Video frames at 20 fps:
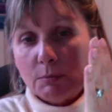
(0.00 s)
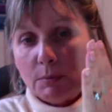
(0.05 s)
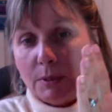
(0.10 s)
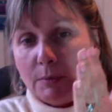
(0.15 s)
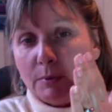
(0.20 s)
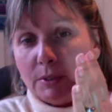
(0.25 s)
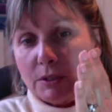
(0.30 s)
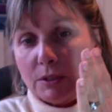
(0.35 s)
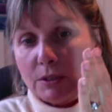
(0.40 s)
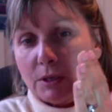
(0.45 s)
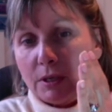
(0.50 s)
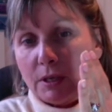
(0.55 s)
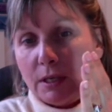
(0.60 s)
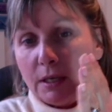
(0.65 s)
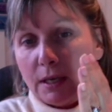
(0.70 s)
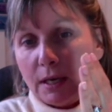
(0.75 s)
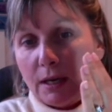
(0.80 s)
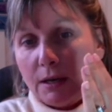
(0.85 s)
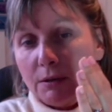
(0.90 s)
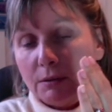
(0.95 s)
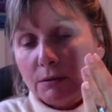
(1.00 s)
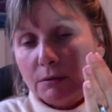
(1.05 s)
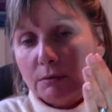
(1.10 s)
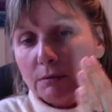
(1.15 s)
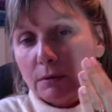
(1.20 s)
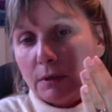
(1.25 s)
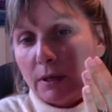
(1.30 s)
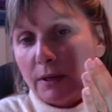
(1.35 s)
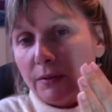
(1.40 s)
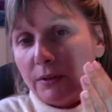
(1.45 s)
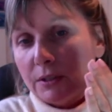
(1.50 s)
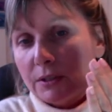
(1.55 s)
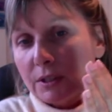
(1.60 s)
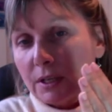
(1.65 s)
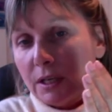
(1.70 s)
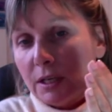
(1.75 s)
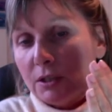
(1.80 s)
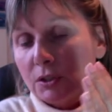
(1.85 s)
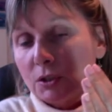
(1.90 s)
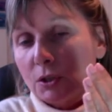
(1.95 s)
maybe starting out on this
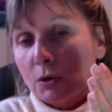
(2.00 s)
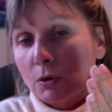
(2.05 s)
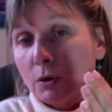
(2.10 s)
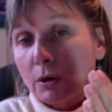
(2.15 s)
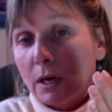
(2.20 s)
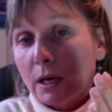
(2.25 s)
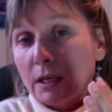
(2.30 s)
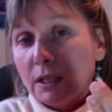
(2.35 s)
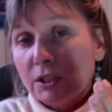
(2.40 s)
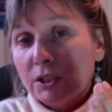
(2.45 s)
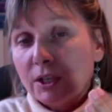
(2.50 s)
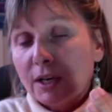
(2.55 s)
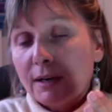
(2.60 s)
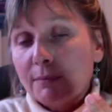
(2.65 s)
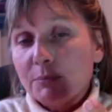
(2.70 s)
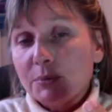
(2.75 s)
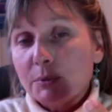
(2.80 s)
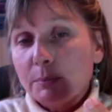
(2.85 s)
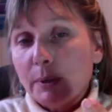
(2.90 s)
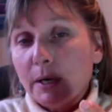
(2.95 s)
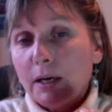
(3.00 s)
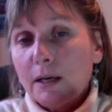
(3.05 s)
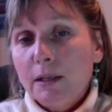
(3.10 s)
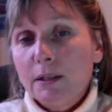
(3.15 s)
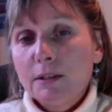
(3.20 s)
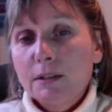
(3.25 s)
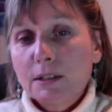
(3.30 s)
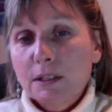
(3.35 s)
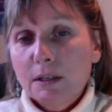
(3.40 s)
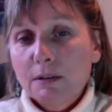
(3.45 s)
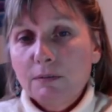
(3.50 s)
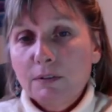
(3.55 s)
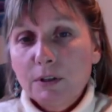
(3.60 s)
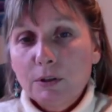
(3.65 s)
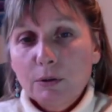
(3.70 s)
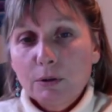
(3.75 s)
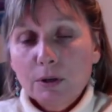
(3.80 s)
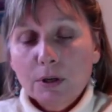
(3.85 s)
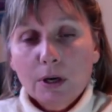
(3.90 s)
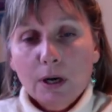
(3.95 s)
kind of karate chop spot instead of
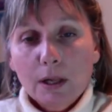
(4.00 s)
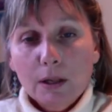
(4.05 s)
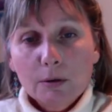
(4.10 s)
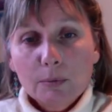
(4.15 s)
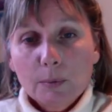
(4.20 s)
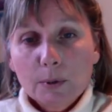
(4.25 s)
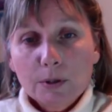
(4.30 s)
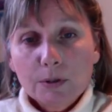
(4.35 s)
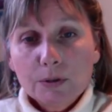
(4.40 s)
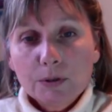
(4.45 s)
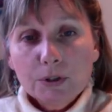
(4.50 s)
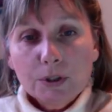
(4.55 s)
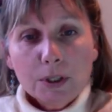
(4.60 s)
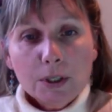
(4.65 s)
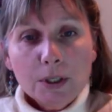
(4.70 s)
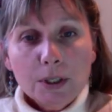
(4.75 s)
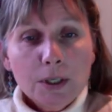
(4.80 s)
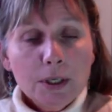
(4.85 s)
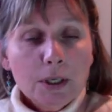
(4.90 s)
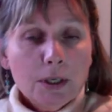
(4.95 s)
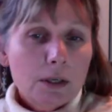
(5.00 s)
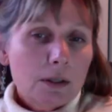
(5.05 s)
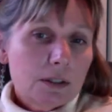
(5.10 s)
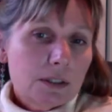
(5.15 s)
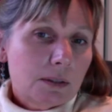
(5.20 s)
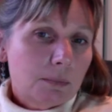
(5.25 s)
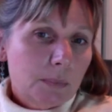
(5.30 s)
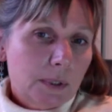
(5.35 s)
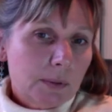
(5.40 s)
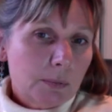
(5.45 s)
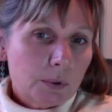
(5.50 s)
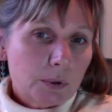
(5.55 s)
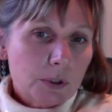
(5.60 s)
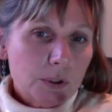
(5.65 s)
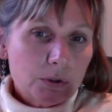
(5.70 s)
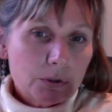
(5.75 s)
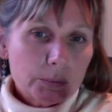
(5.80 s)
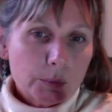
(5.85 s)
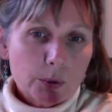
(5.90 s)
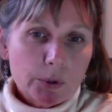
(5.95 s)
under the collarbones. Some people
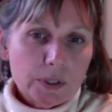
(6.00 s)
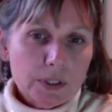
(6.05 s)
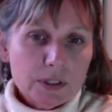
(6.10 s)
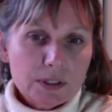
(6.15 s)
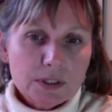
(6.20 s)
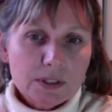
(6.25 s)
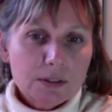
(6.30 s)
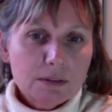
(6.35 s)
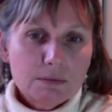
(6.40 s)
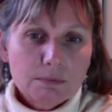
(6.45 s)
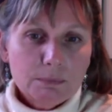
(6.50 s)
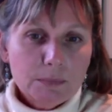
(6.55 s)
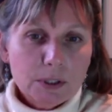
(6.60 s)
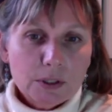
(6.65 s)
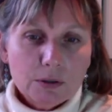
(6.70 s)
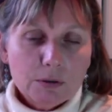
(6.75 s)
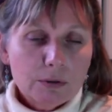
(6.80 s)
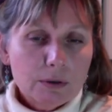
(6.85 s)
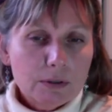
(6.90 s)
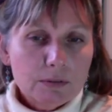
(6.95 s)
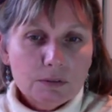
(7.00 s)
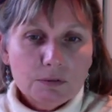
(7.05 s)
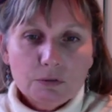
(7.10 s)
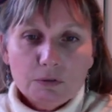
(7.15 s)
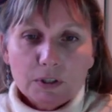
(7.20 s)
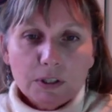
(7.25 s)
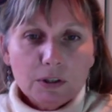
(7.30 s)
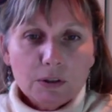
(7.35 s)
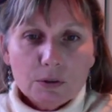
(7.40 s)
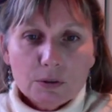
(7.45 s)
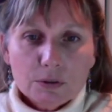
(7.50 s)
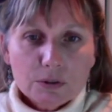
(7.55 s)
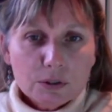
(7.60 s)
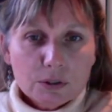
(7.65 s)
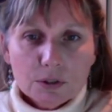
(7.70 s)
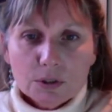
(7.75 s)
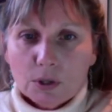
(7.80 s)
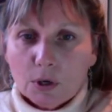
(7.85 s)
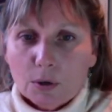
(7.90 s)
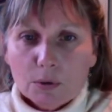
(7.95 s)
use points, on fingers
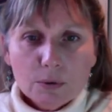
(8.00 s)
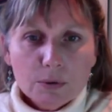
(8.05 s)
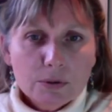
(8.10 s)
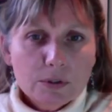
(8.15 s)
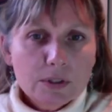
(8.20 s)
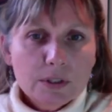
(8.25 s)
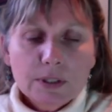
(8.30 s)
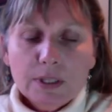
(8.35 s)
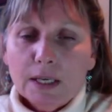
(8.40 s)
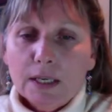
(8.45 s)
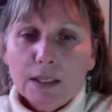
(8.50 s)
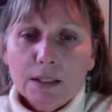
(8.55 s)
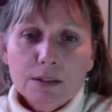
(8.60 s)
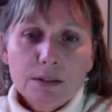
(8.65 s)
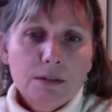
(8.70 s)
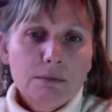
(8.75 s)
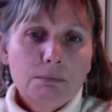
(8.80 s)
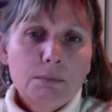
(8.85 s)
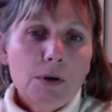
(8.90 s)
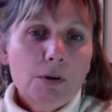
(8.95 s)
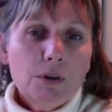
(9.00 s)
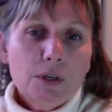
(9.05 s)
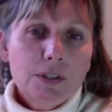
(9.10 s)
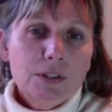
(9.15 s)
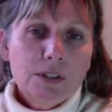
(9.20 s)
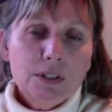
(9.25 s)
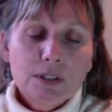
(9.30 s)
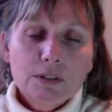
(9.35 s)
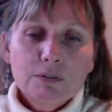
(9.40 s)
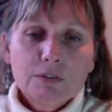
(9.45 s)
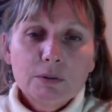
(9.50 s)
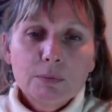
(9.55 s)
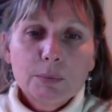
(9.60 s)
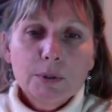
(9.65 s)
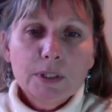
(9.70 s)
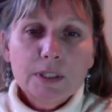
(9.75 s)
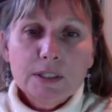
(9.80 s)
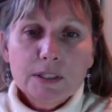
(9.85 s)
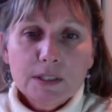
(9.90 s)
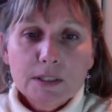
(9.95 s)
and toes and legs, all kinds of different
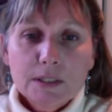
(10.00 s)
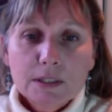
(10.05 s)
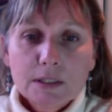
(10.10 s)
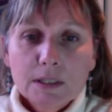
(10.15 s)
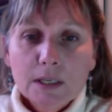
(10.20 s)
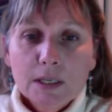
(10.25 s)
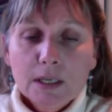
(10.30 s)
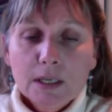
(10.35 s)
places.